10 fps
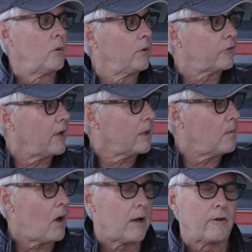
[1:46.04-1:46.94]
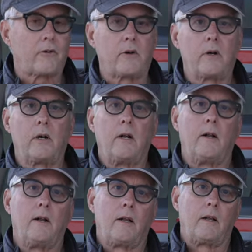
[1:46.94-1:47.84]
was kind of monitor
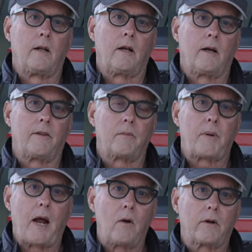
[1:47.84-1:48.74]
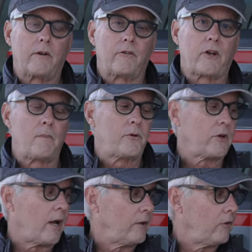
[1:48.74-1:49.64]
uh, the power consumption.
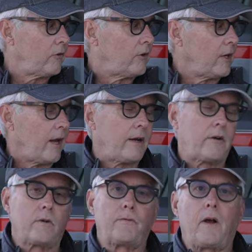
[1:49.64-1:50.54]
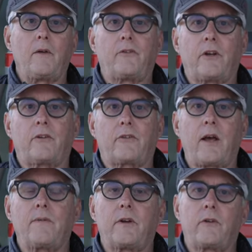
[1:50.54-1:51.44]
I used the Anker
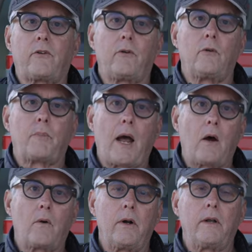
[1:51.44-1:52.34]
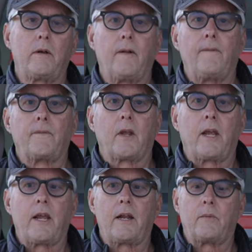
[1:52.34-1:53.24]
567 to power it
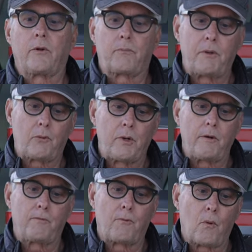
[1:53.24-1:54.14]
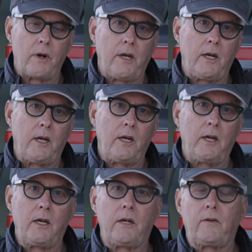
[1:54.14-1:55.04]
and it was between
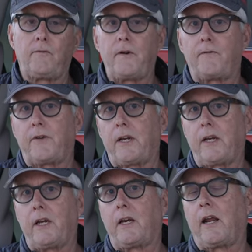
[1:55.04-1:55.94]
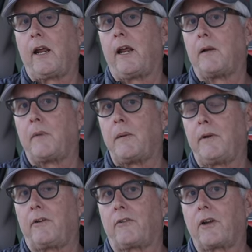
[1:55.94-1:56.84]
40, 50, and
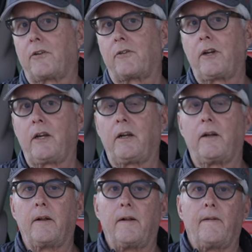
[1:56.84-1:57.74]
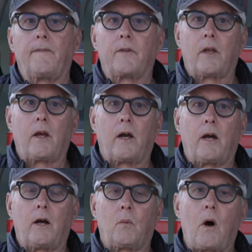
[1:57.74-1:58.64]
maybe 60
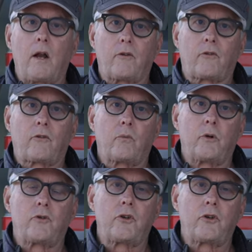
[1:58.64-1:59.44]
uh, watts, which